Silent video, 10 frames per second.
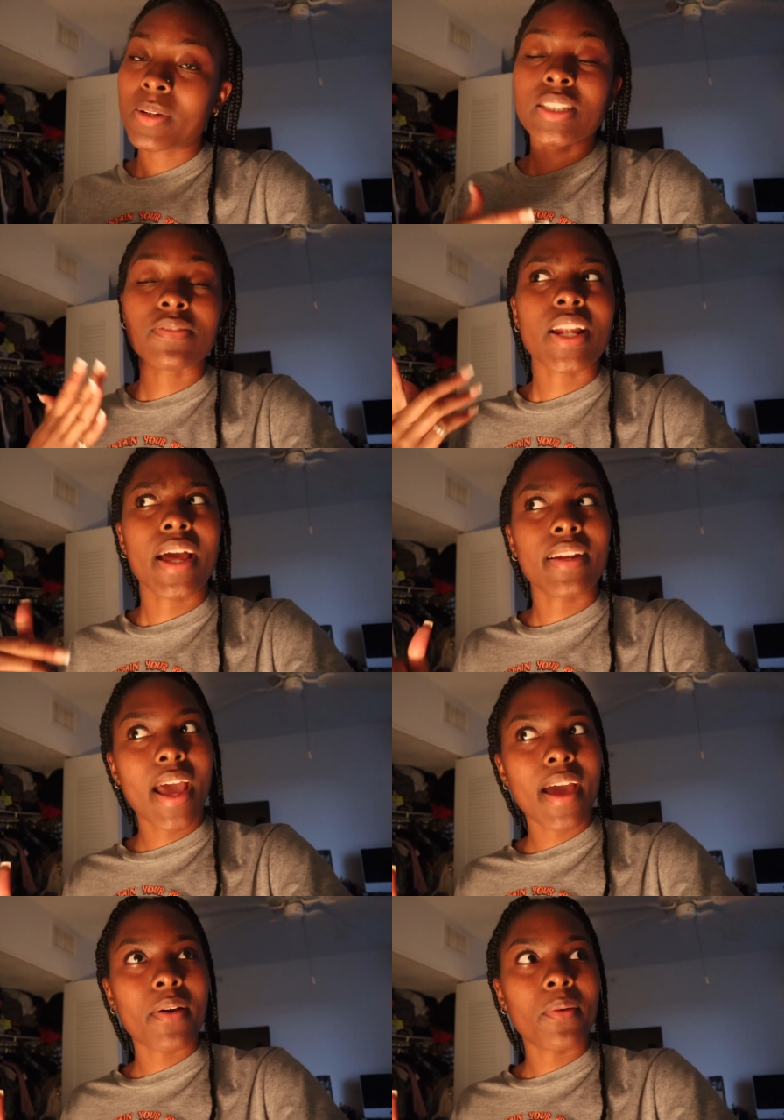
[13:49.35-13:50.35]
because if not
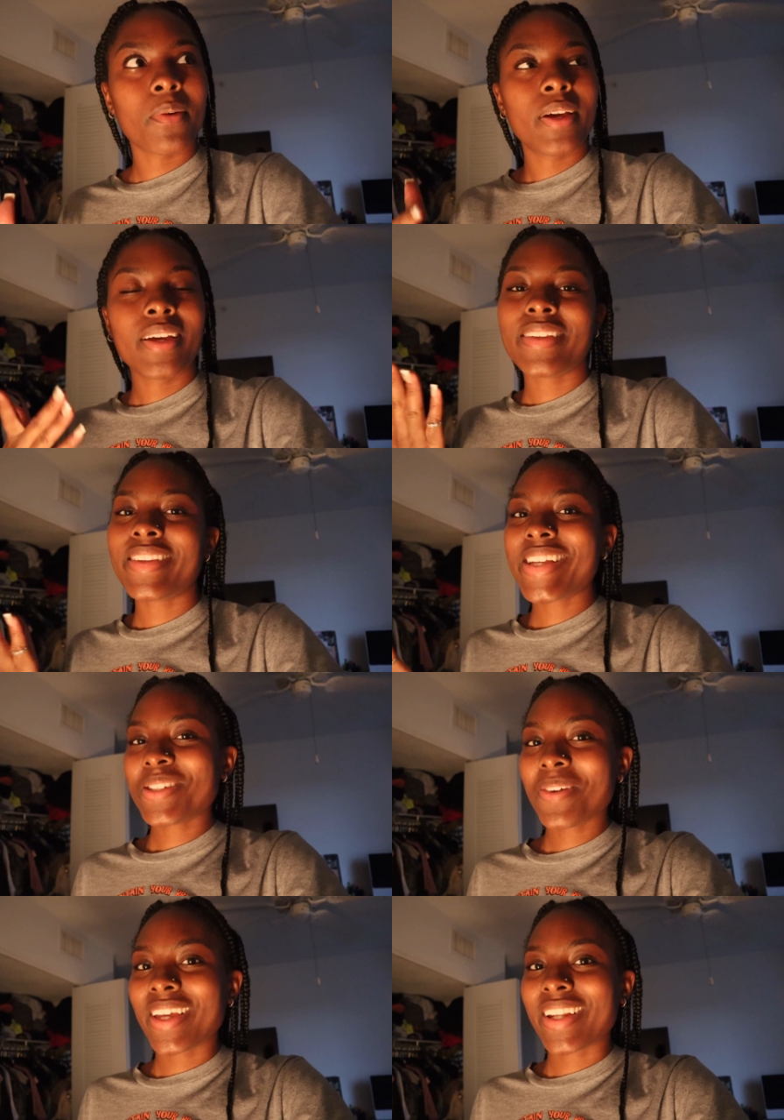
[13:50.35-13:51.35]
now, then
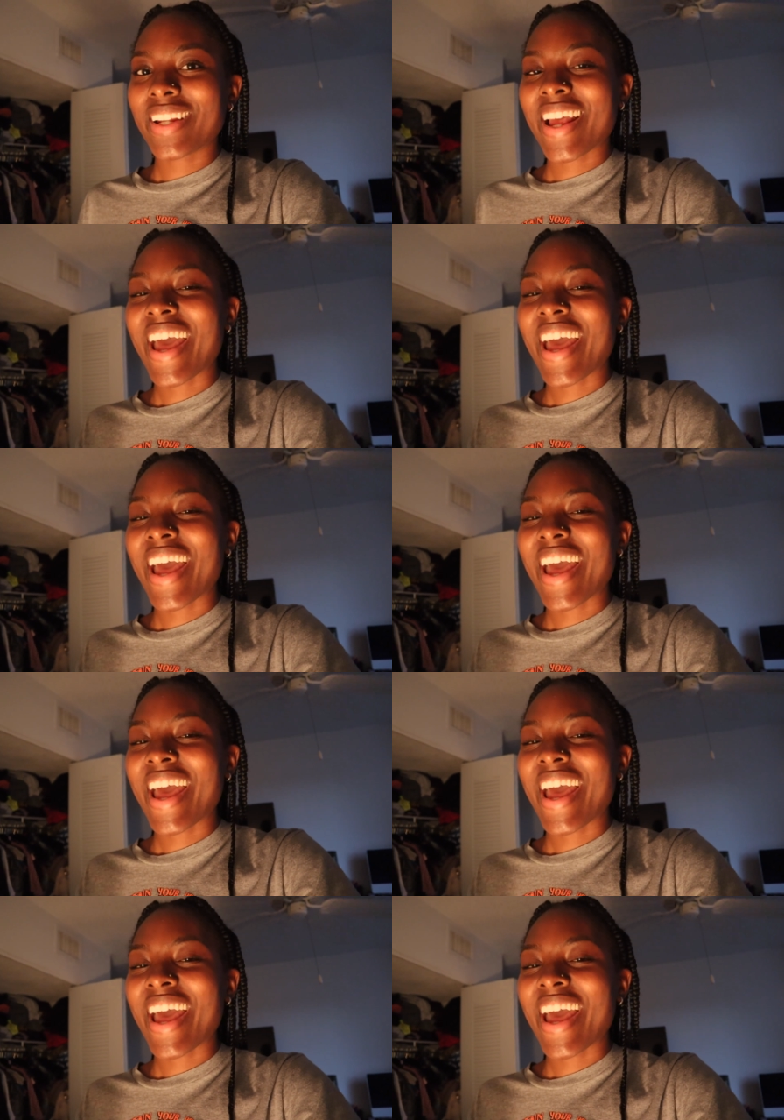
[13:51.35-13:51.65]
twin.